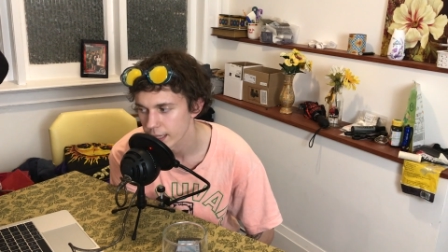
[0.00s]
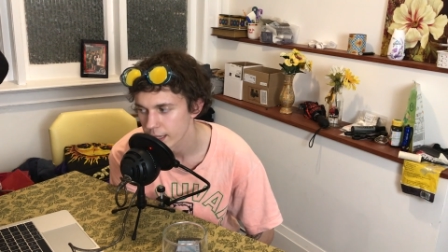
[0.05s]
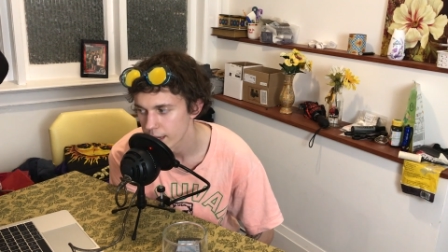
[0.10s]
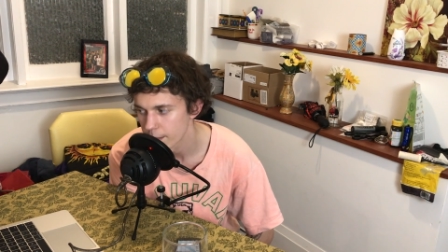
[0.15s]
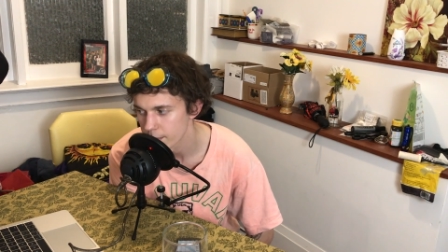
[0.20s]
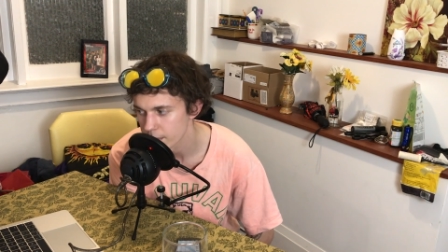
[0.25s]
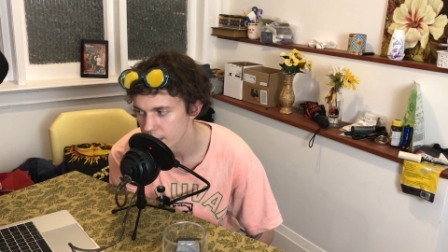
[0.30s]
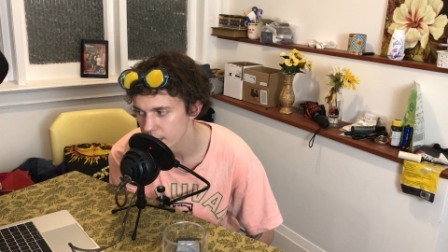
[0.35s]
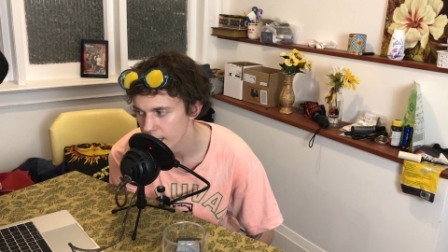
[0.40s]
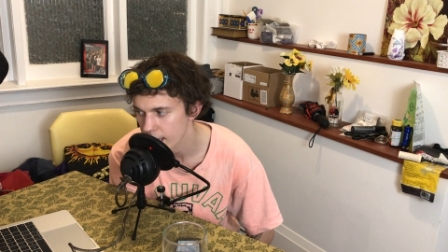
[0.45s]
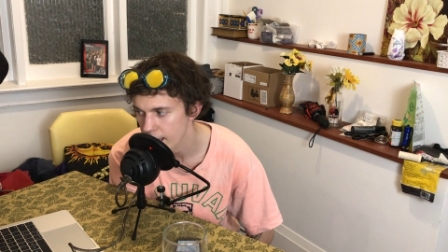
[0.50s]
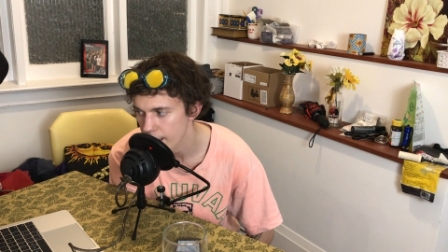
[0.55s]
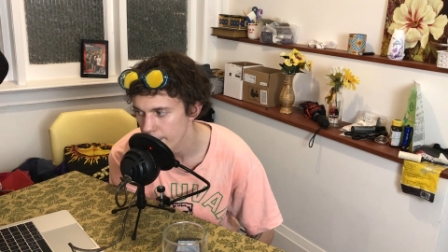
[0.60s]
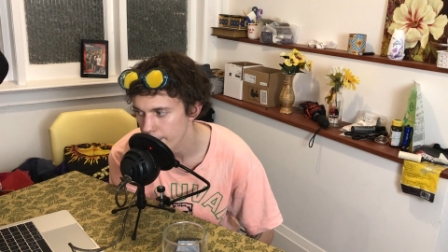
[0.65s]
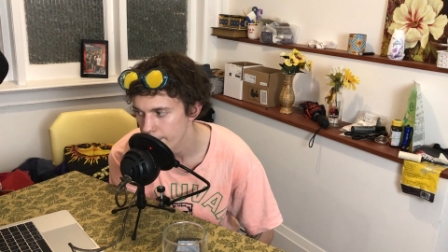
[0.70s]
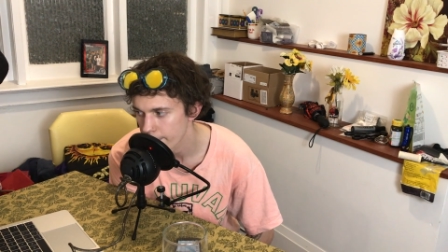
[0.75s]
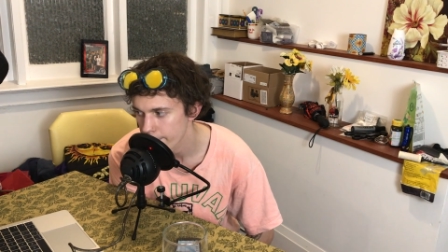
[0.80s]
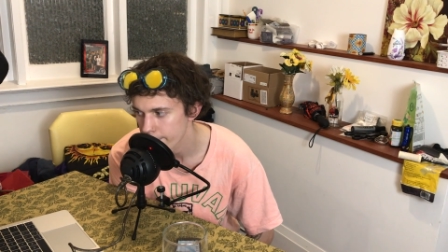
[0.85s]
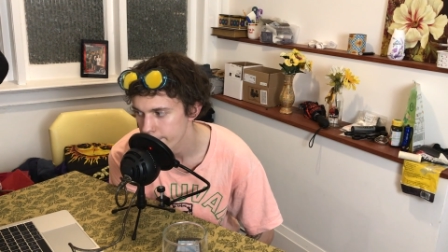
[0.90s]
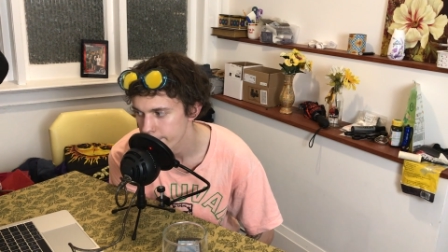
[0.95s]
I miss that.
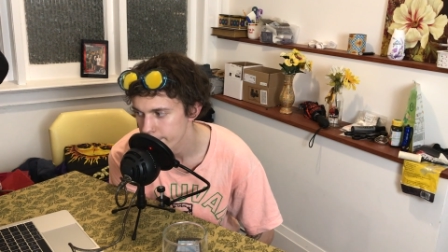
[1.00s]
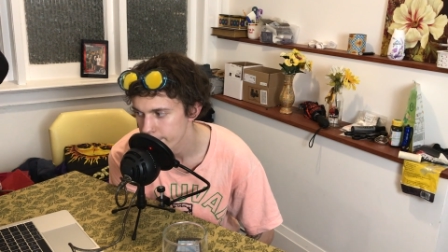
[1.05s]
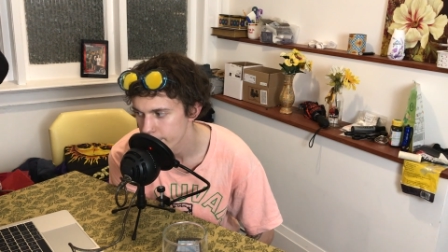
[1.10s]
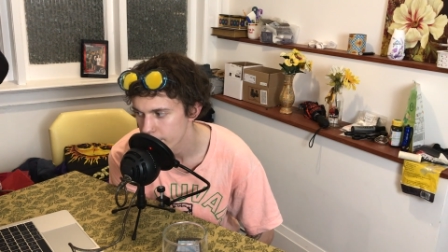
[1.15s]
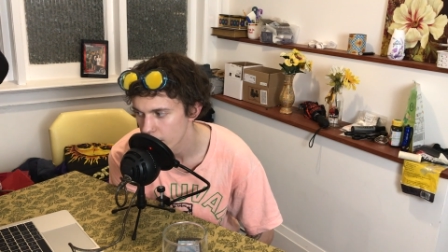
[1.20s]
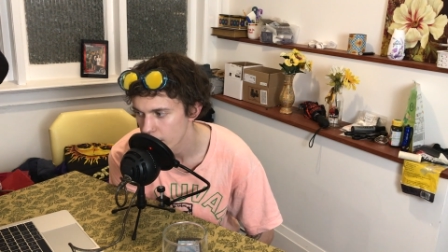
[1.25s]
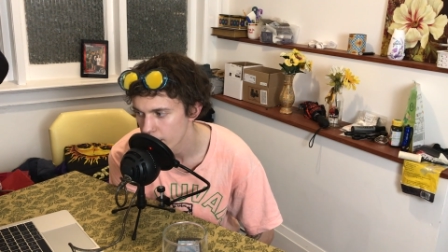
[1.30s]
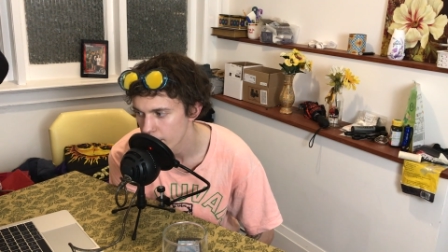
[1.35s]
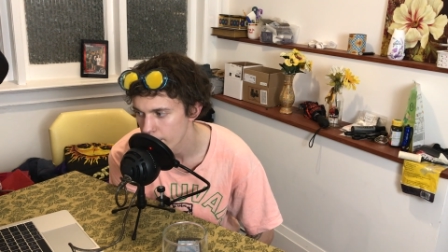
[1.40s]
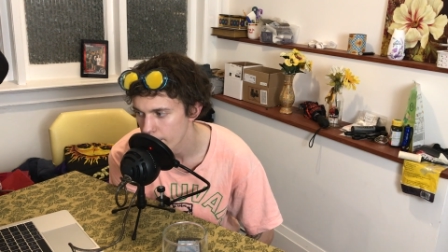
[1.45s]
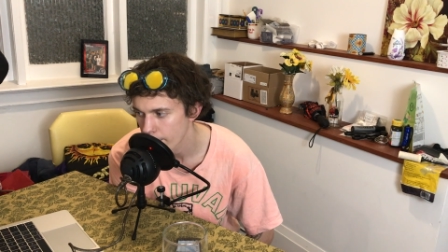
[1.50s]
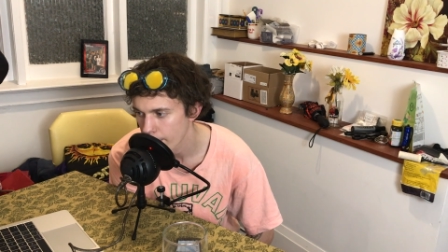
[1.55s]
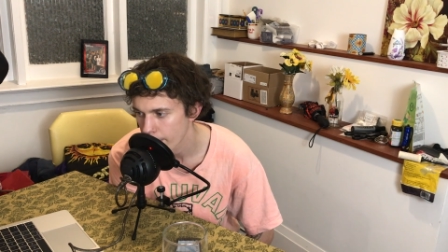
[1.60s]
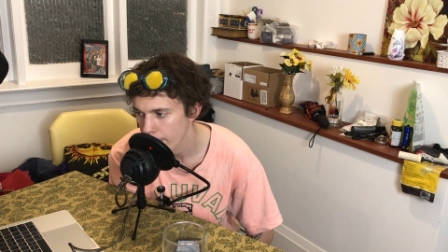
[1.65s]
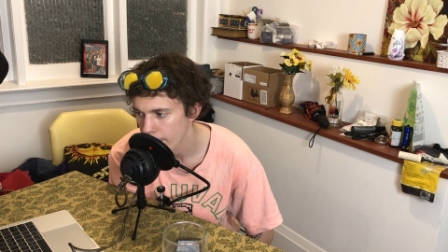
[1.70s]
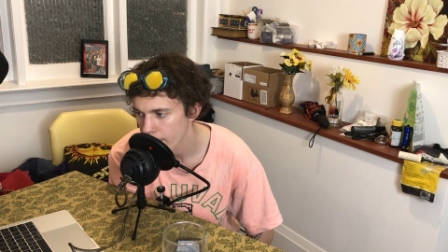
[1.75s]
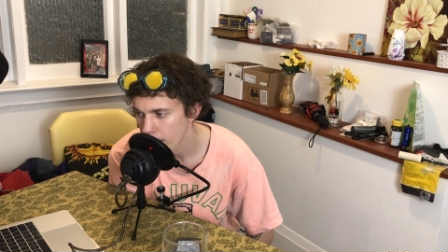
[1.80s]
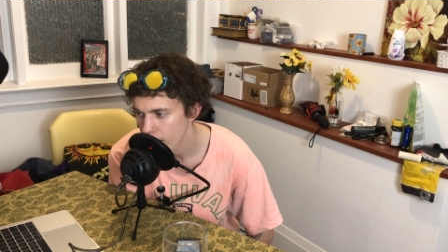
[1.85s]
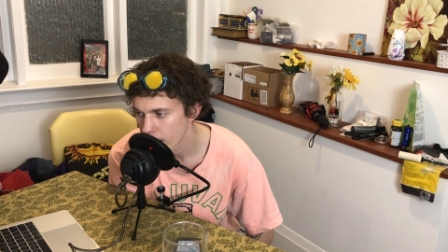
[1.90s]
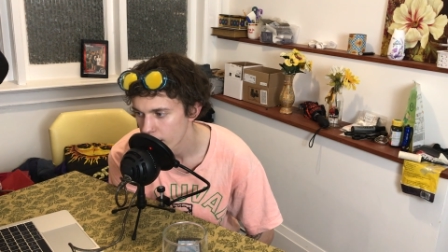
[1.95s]
But,
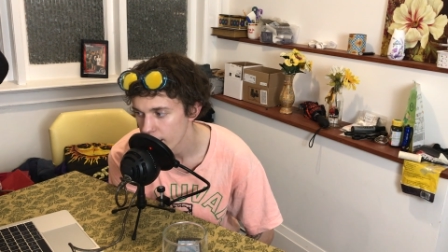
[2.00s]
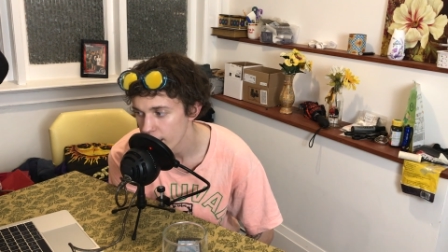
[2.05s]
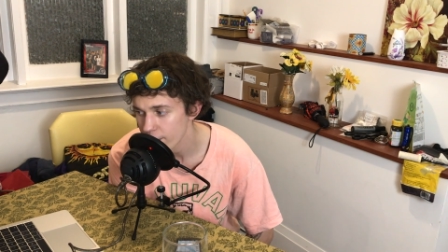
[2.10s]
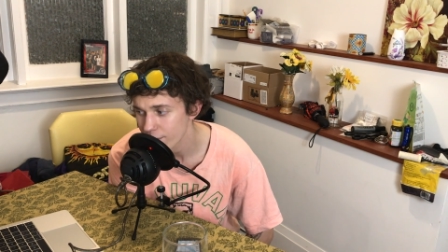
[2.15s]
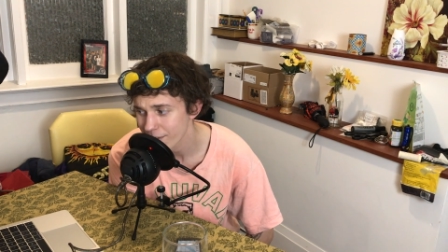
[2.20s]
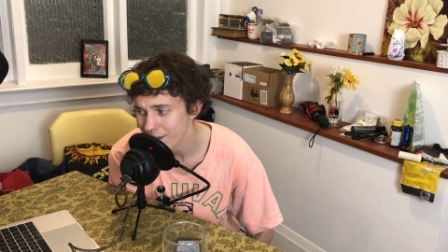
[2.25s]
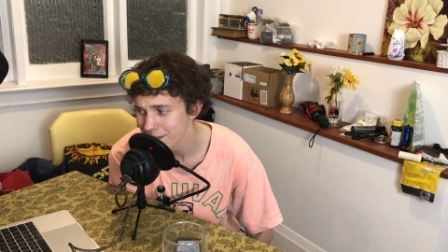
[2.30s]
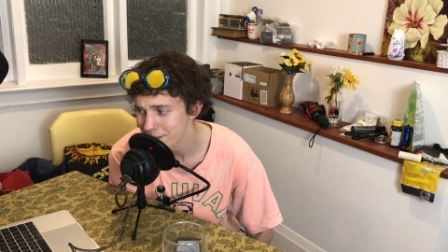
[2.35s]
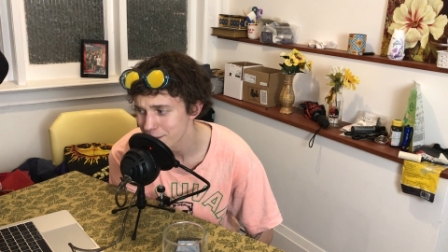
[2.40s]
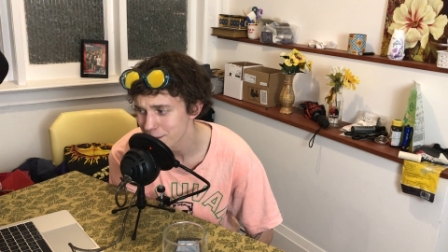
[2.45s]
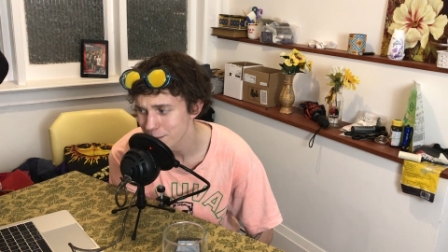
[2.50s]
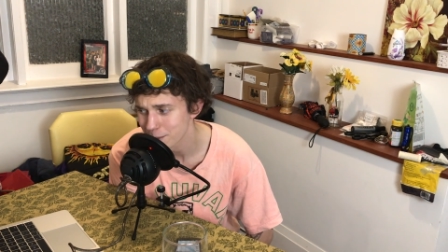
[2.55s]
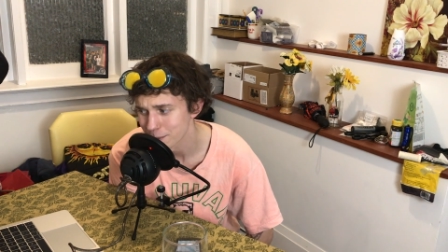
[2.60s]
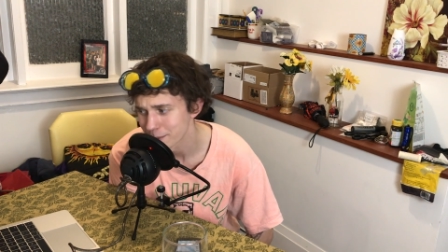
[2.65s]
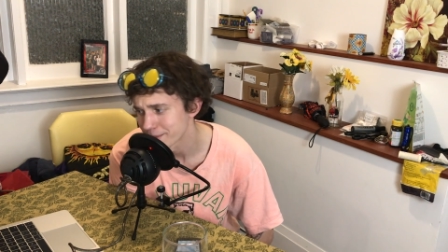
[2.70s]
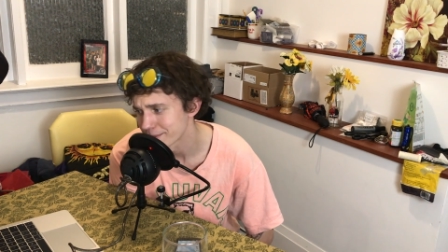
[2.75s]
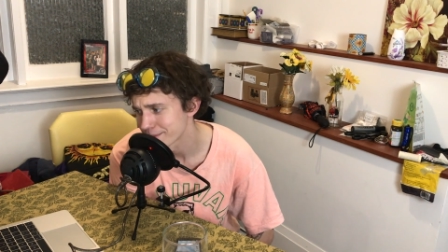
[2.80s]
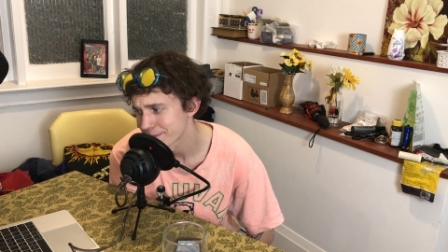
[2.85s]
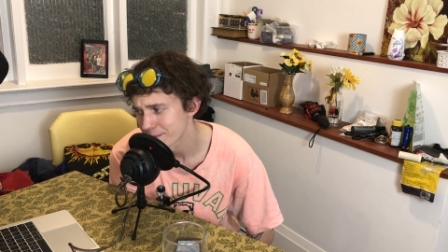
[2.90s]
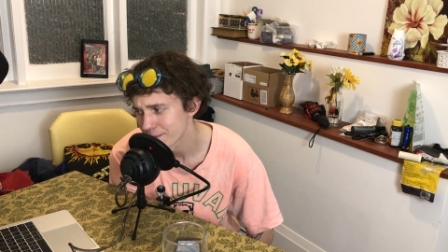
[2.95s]
hey, Vine
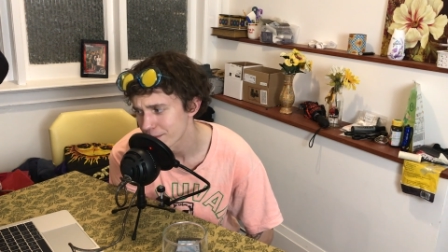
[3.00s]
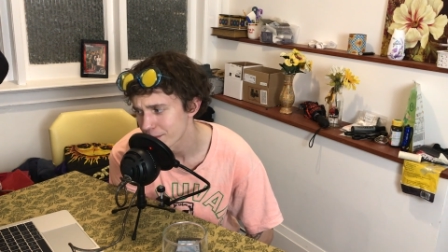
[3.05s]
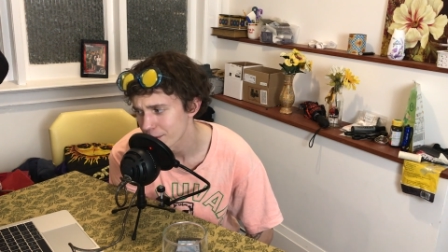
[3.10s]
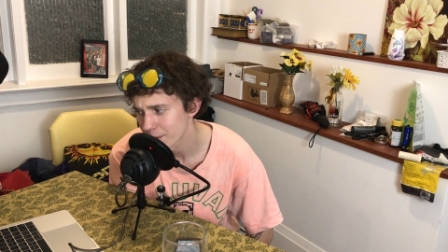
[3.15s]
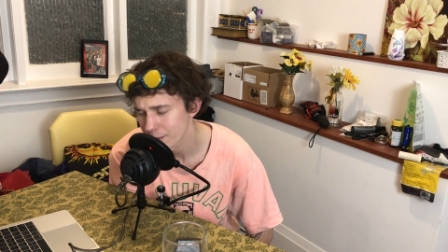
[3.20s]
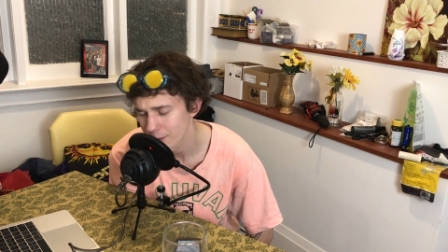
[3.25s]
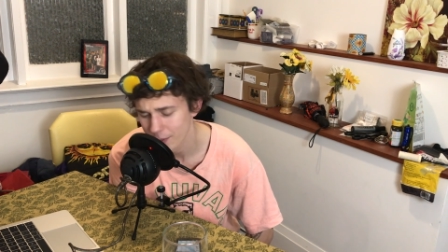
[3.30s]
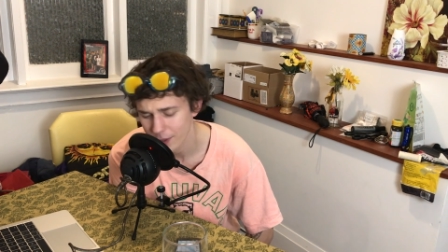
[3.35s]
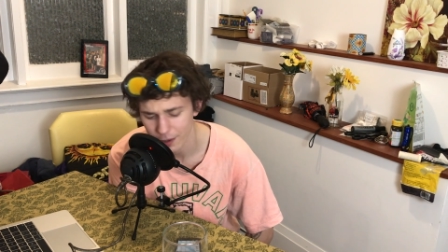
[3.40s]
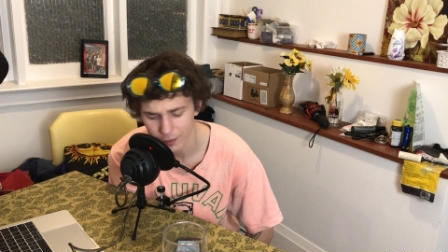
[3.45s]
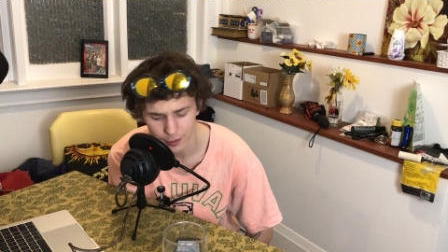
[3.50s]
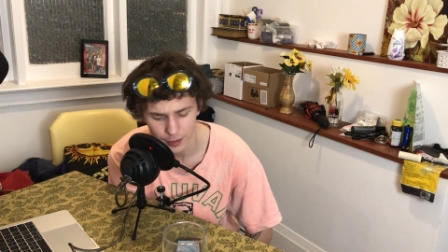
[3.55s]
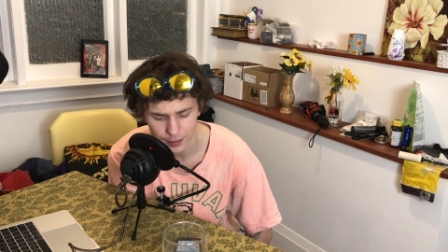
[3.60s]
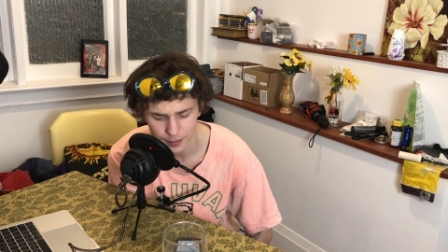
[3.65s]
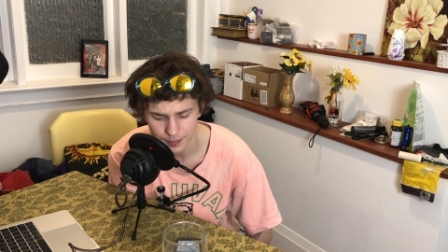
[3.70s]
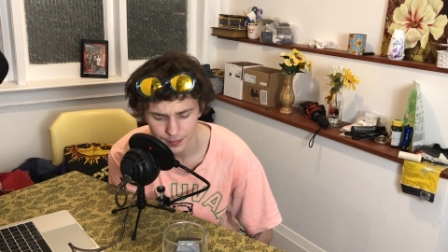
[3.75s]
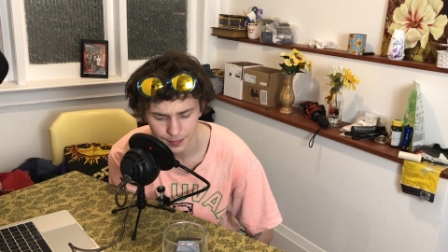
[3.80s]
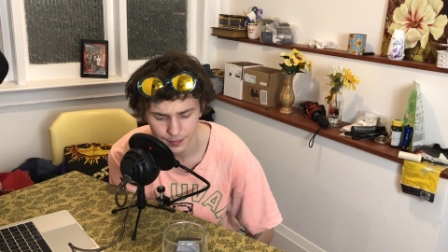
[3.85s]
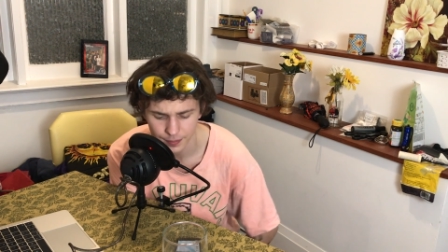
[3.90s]
too, whatever.